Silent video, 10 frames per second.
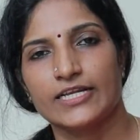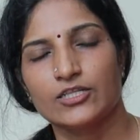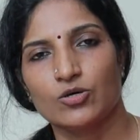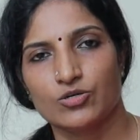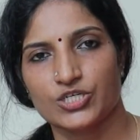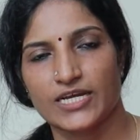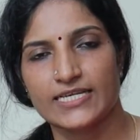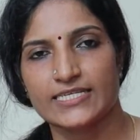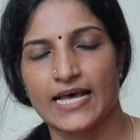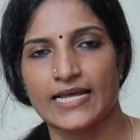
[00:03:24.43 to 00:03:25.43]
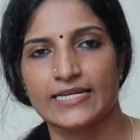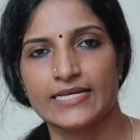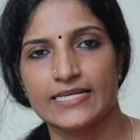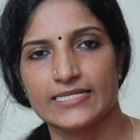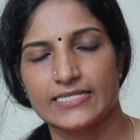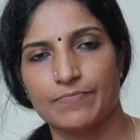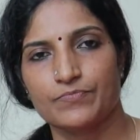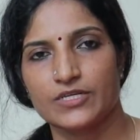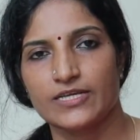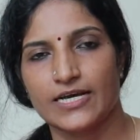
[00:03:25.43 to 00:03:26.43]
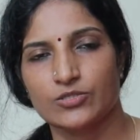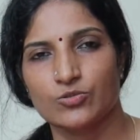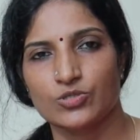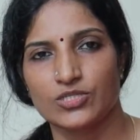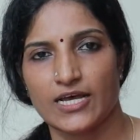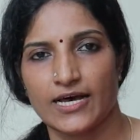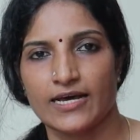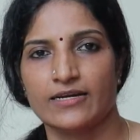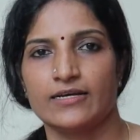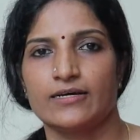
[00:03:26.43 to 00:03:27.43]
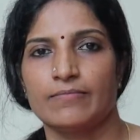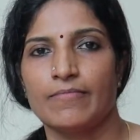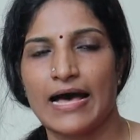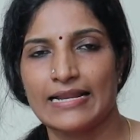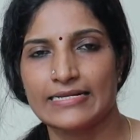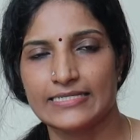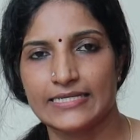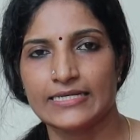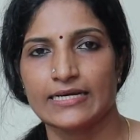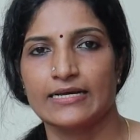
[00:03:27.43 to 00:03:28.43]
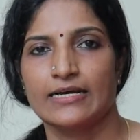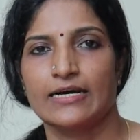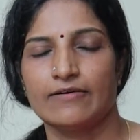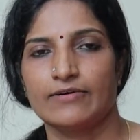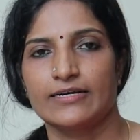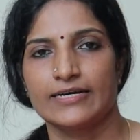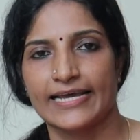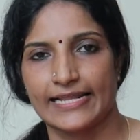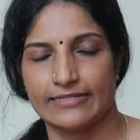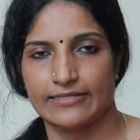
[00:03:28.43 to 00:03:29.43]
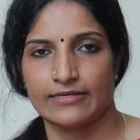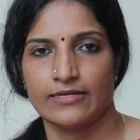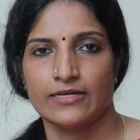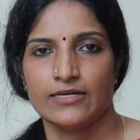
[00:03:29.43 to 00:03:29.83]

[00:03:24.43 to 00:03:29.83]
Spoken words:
3 doshas and Sapta Dhadus are balancing our health.